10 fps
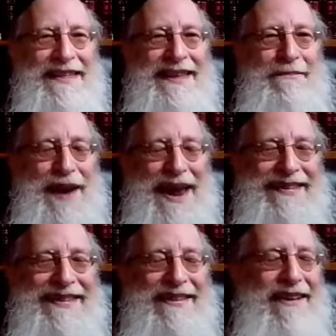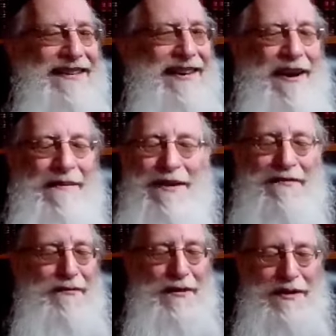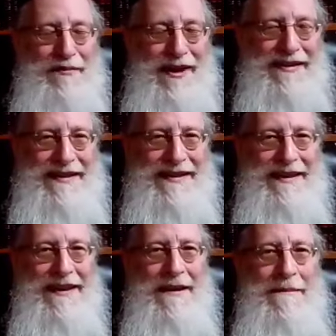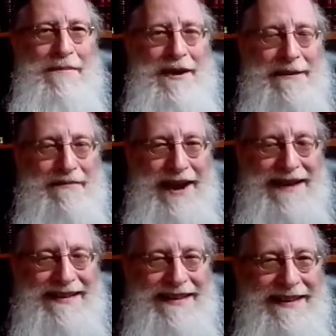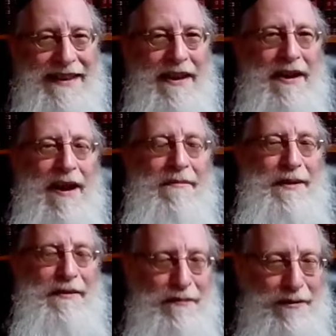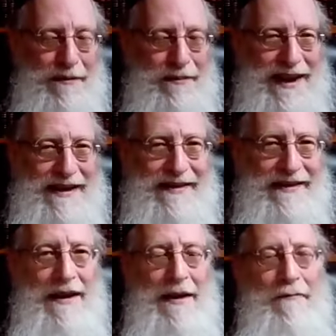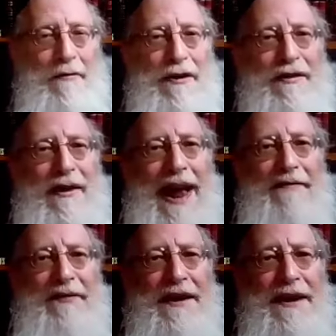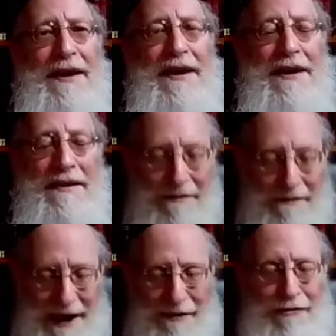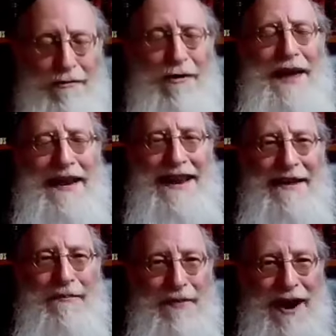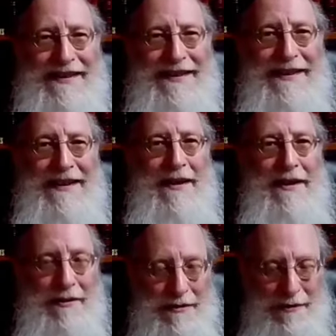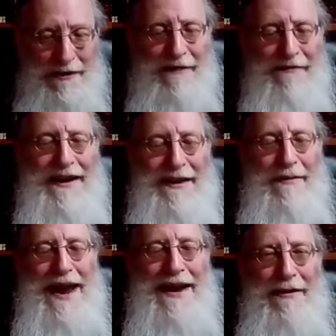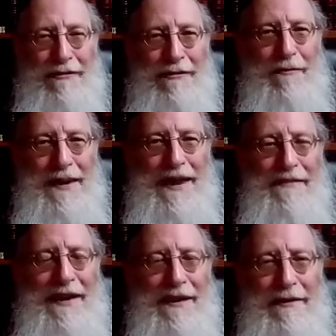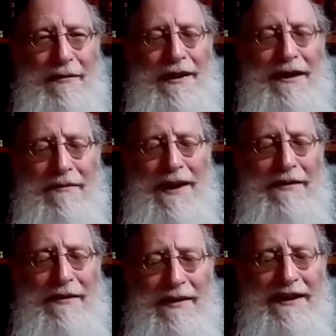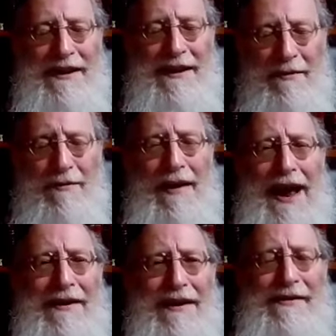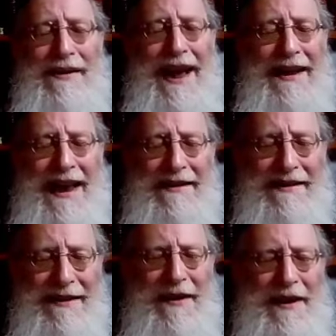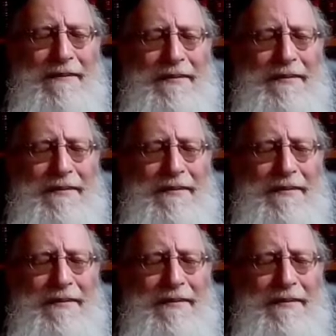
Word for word: the past doesn't come before the present, but the present comes before the past. First, you have to make sure that in the present, you're living the way you should be living, you're doing what you need to do, and you and, and you're living